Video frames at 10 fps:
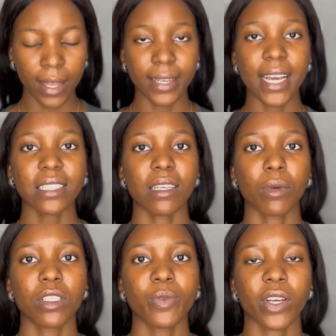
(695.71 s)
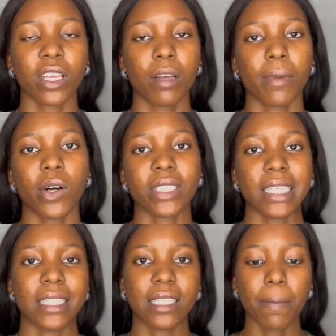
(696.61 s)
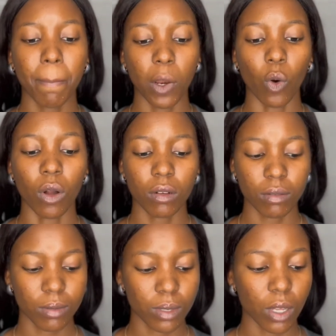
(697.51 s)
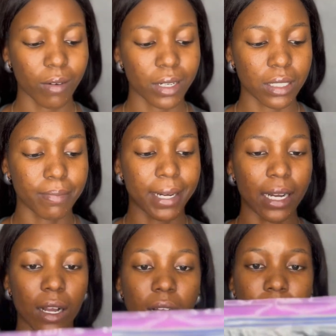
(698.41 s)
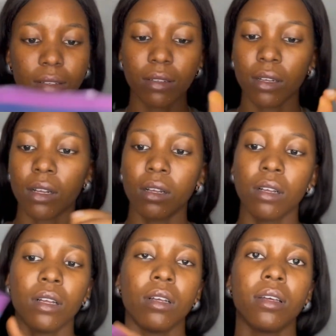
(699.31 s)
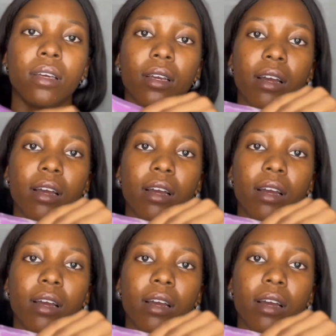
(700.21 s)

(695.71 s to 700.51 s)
Next I'm going to be talking about is Ziplock storage bag. Here